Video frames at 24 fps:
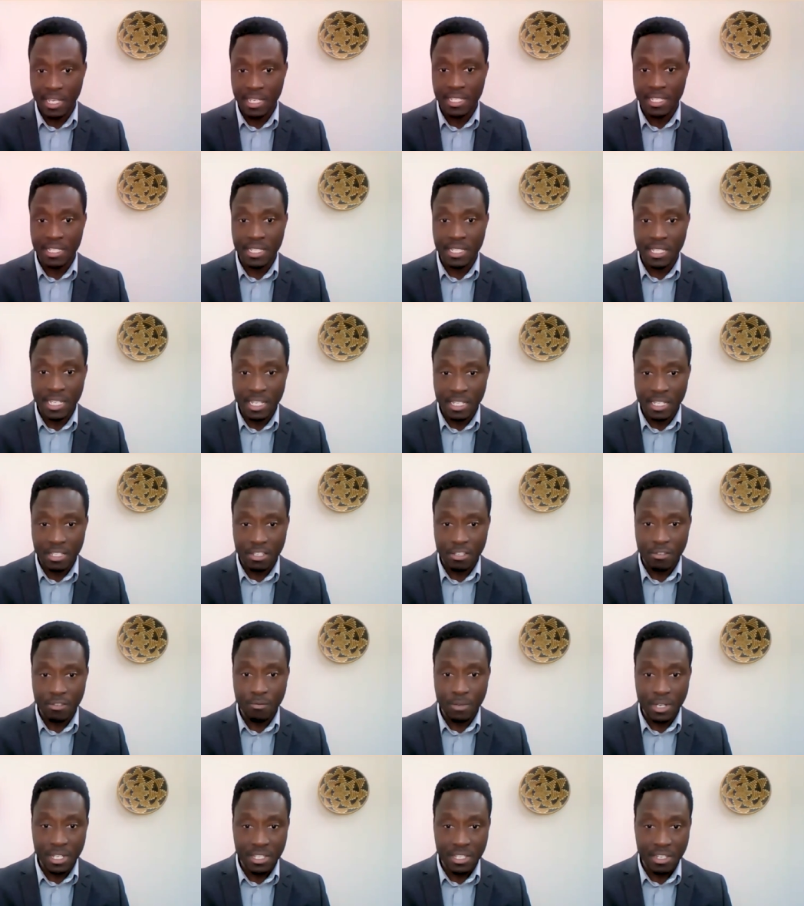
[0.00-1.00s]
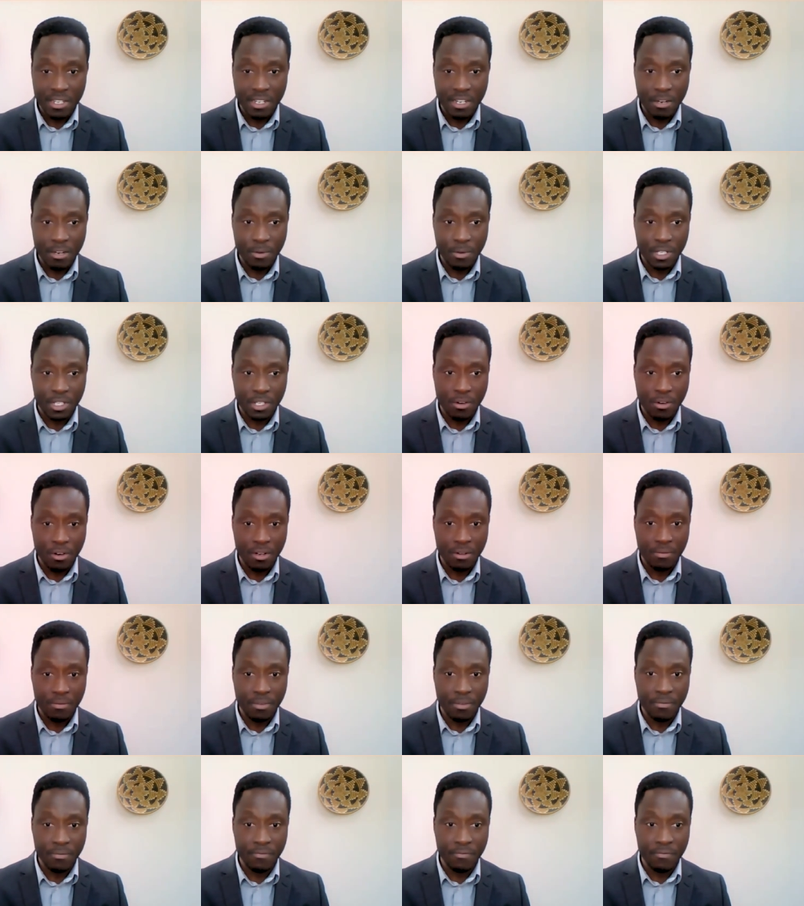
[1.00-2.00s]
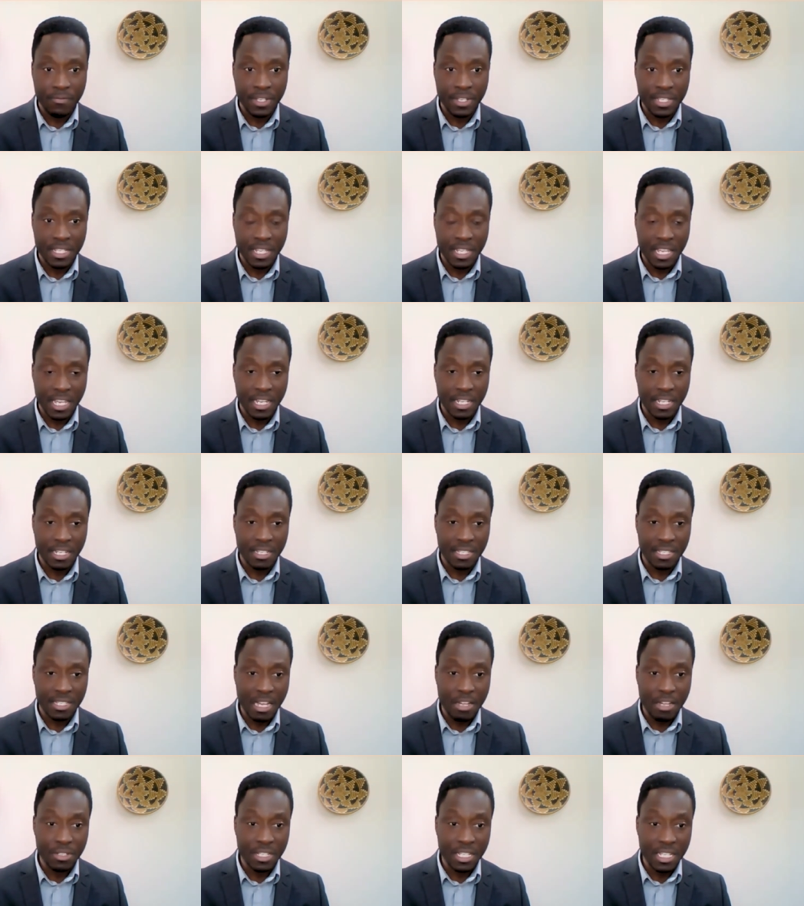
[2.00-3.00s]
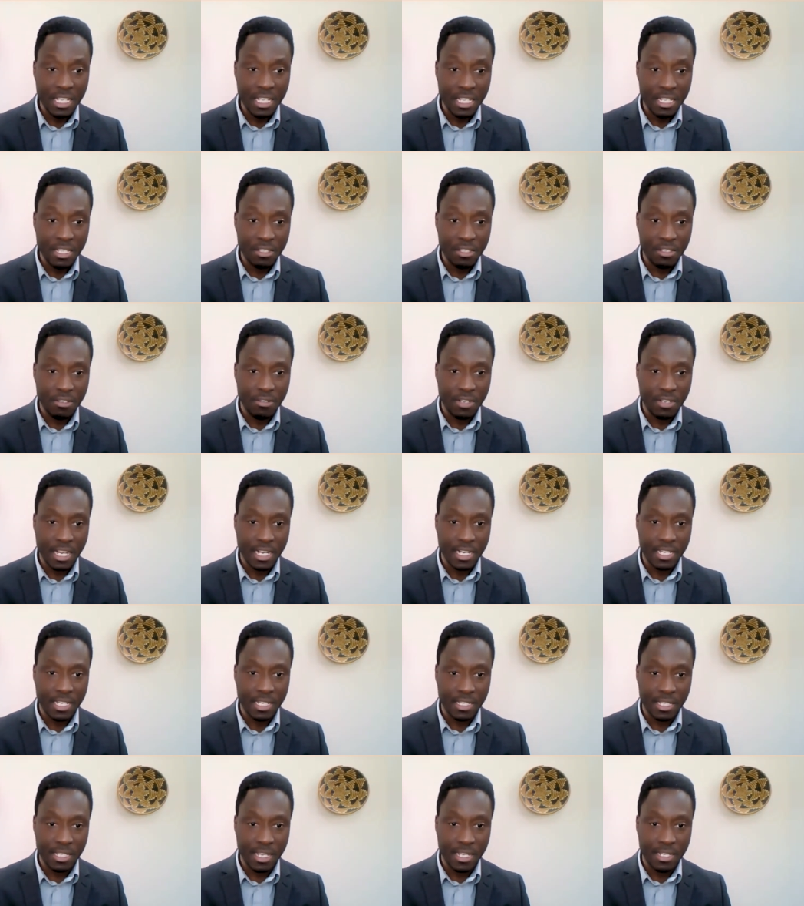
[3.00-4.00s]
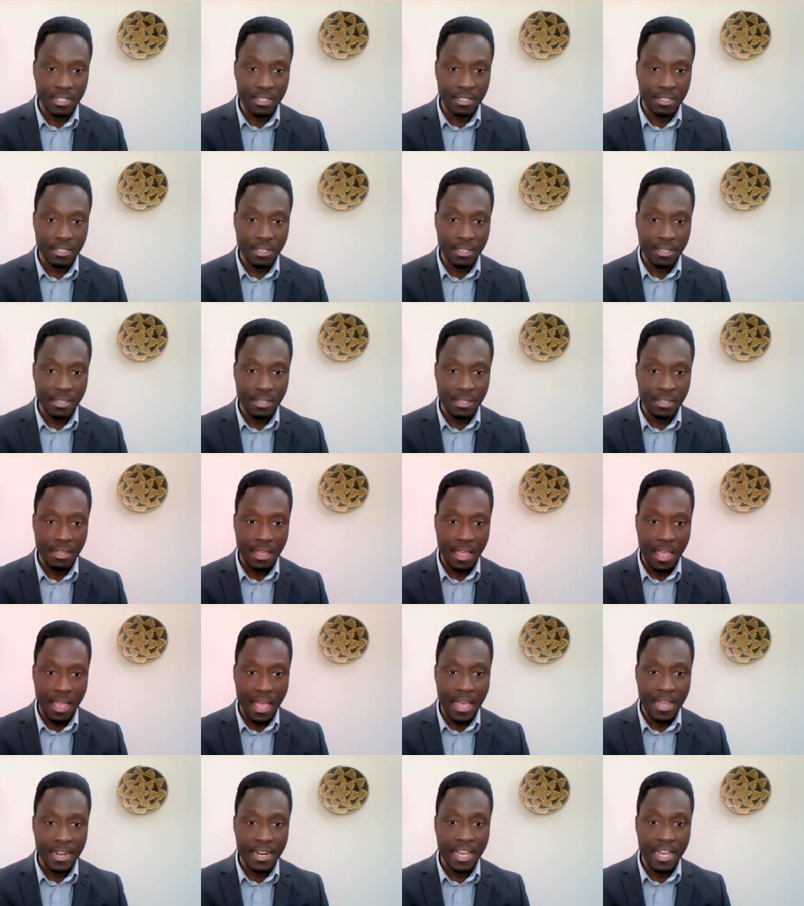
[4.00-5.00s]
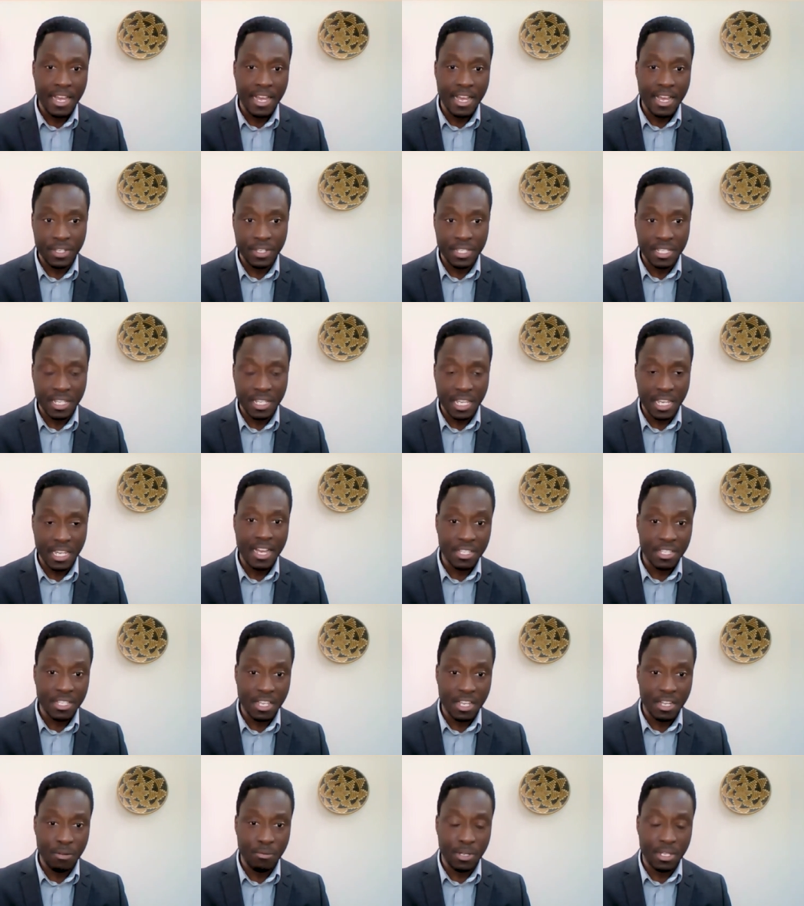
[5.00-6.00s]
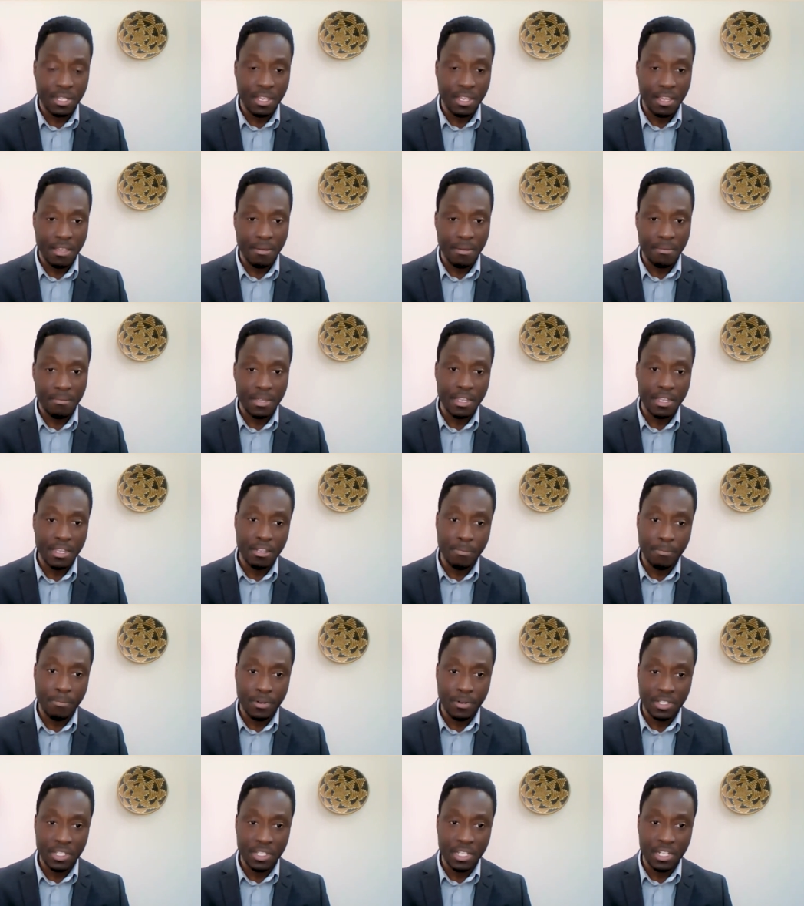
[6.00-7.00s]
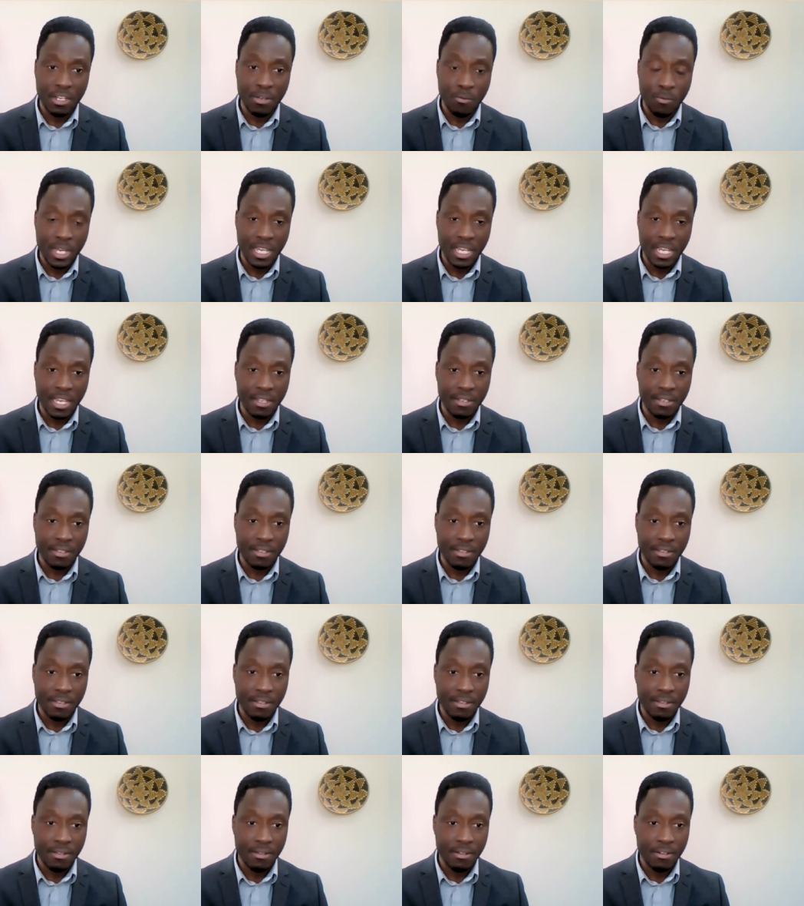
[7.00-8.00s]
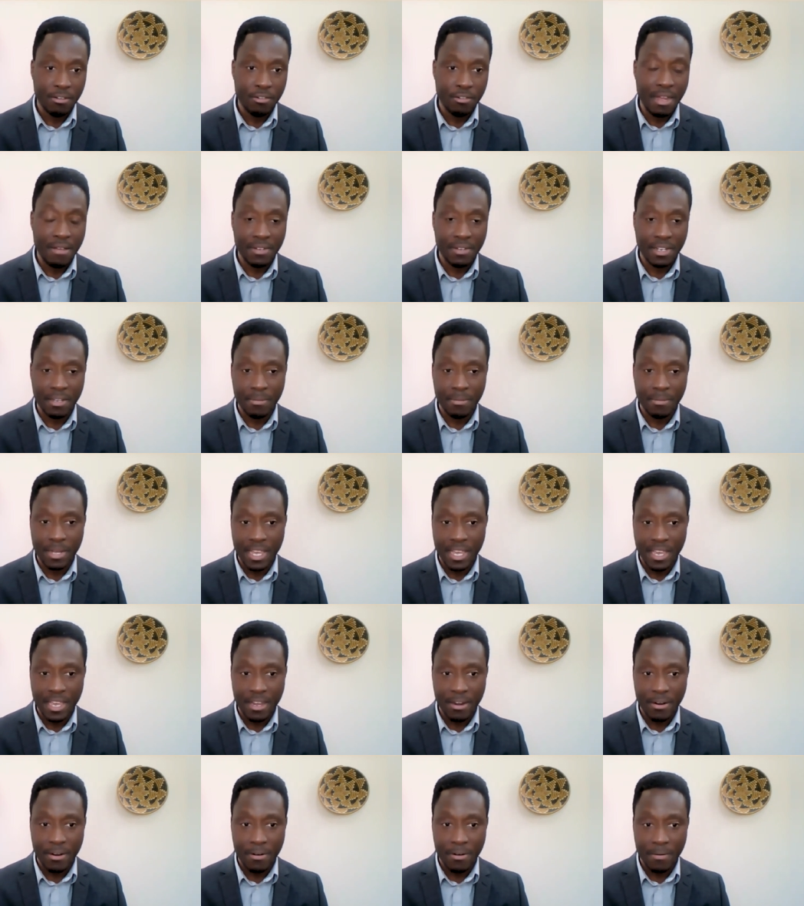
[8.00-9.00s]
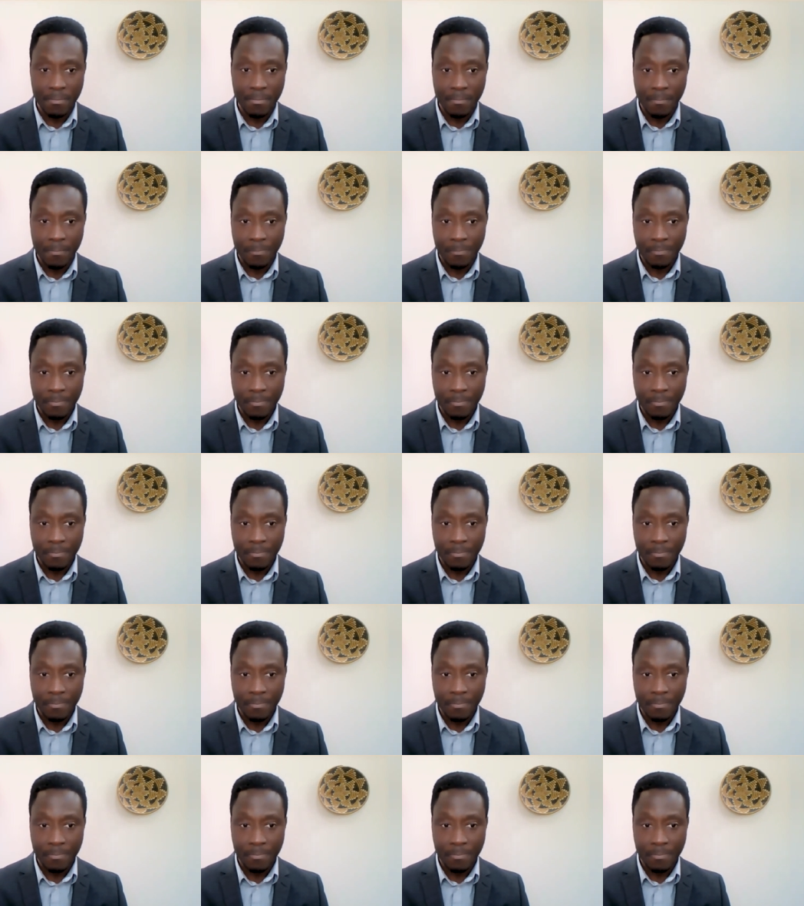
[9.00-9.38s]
his niece recently returned from visiting the Southeast United States and had visited with him in the preceding weekend, traveling by air.